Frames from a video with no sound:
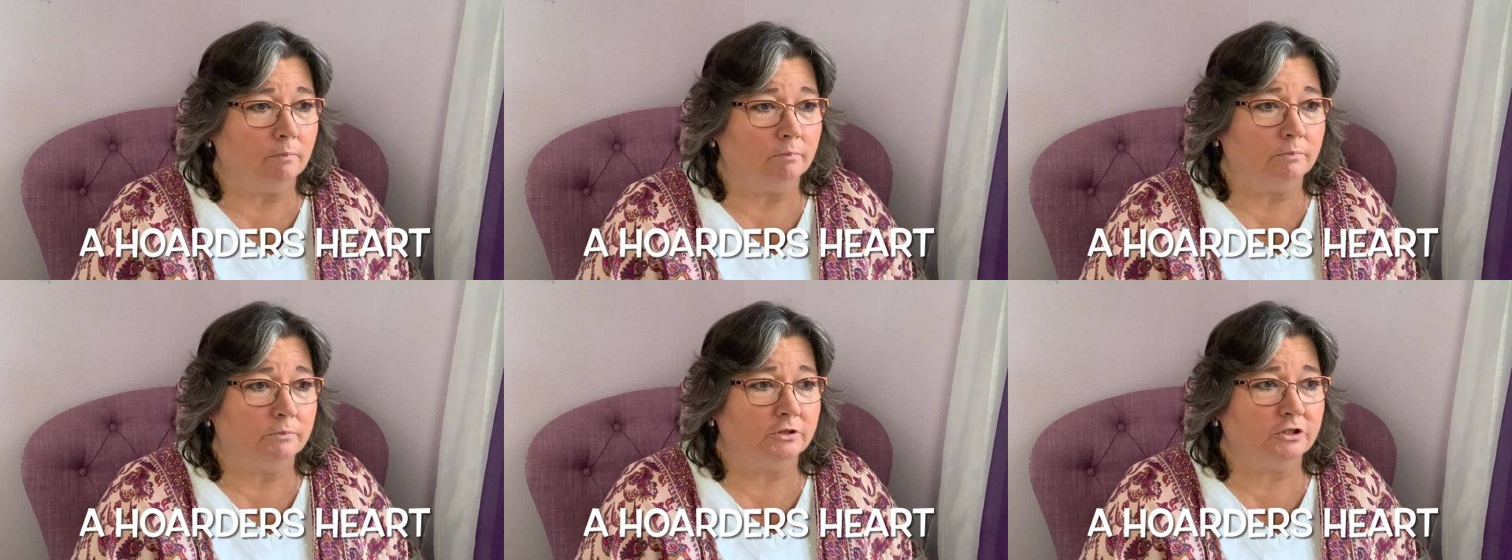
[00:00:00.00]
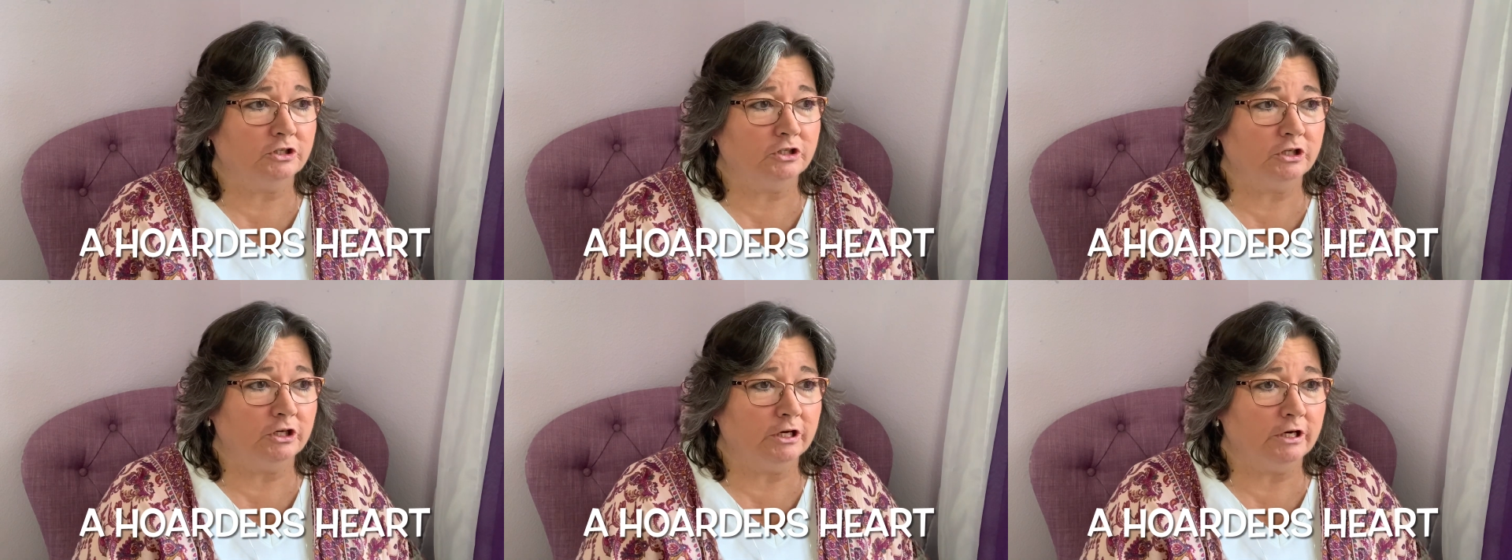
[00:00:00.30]

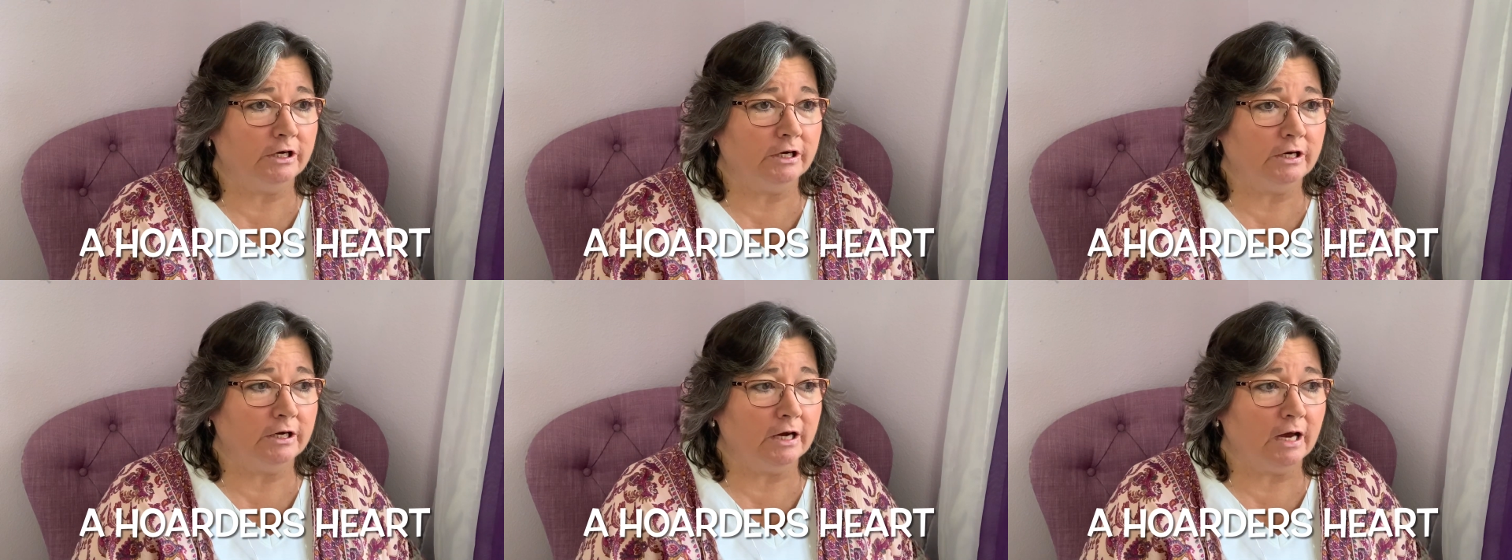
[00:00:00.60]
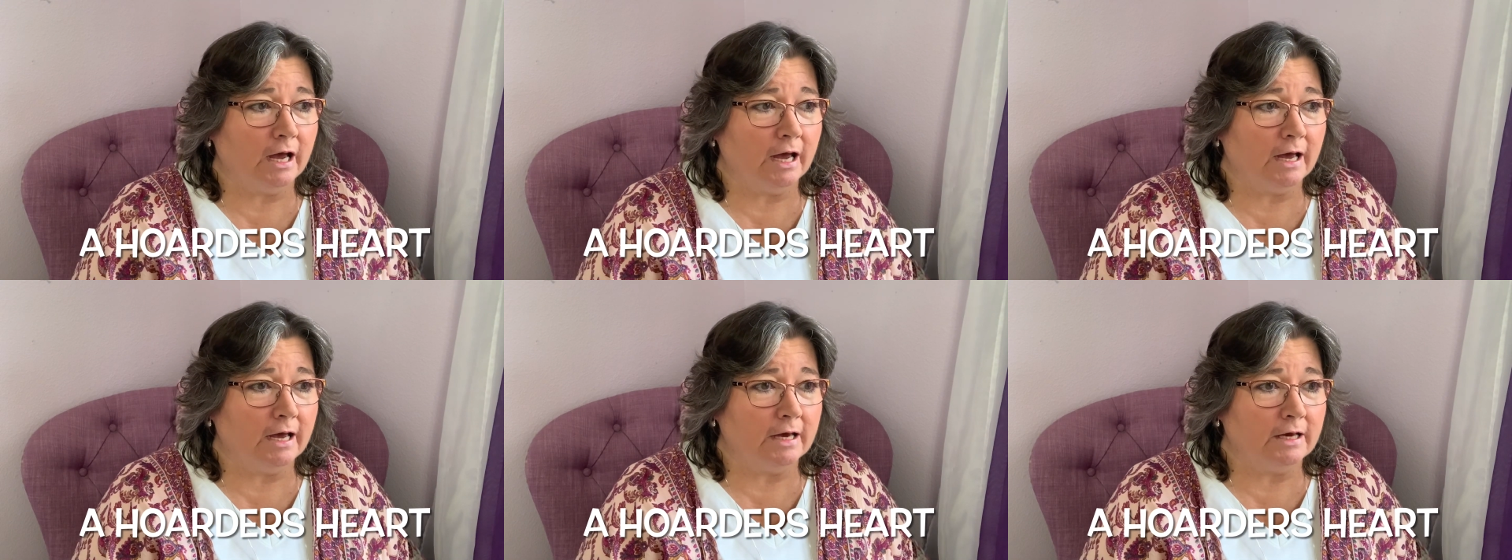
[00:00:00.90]
She
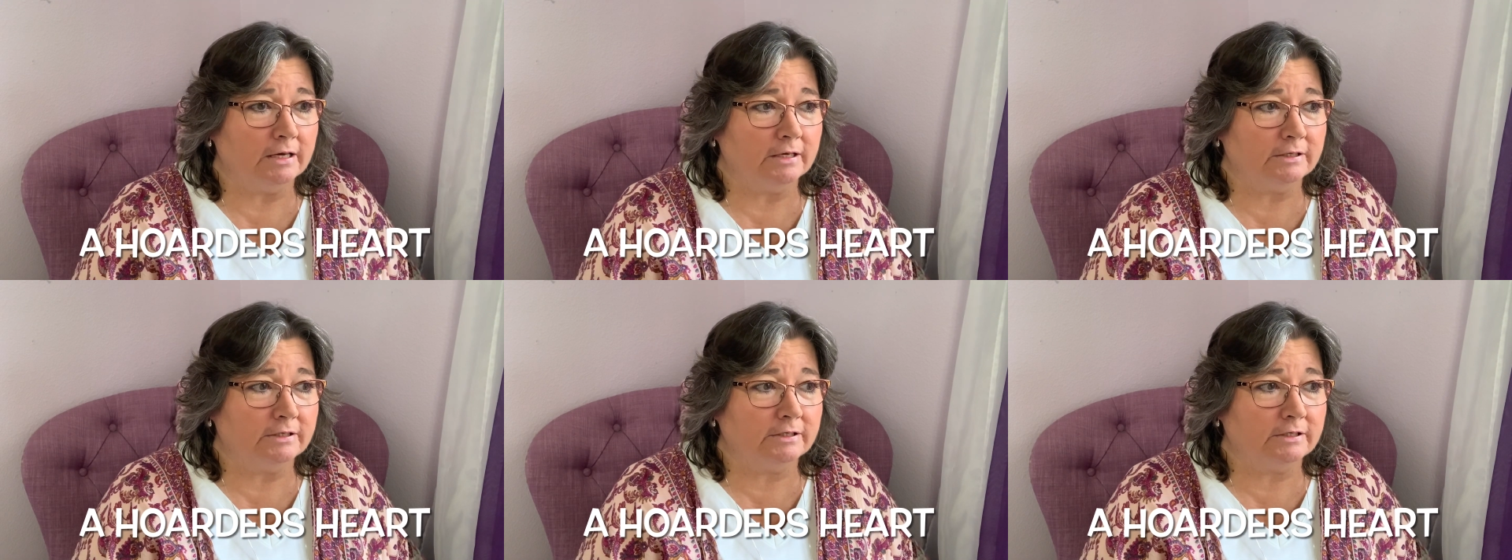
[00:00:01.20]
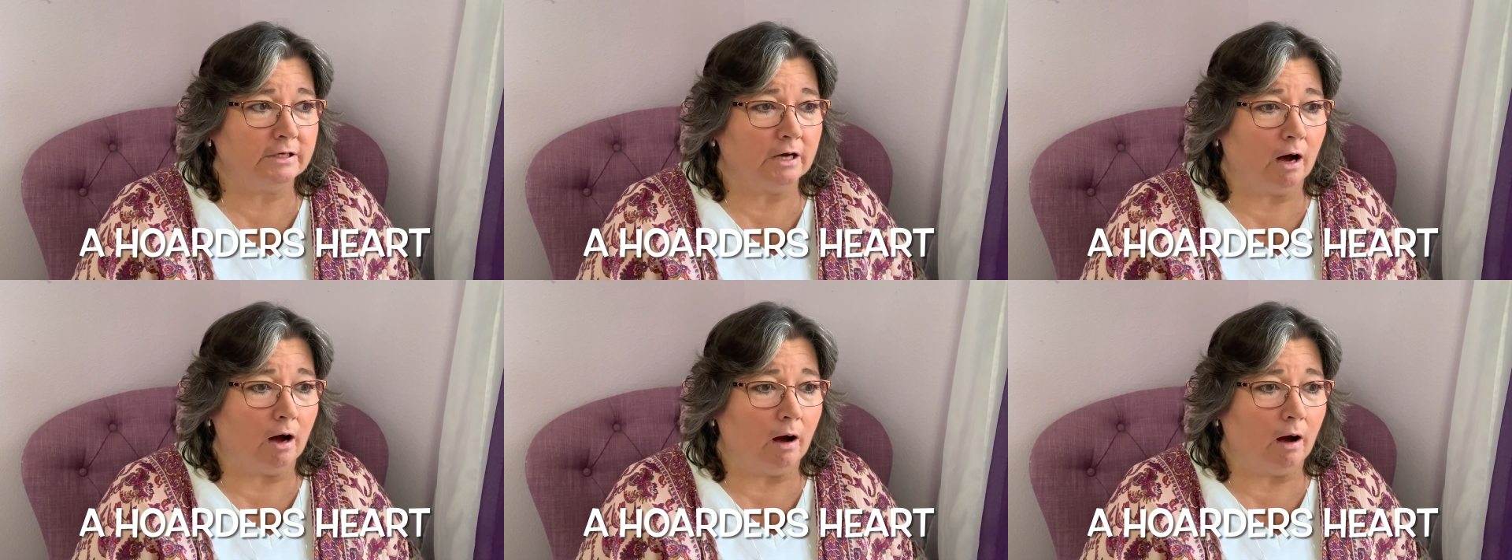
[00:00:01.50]
is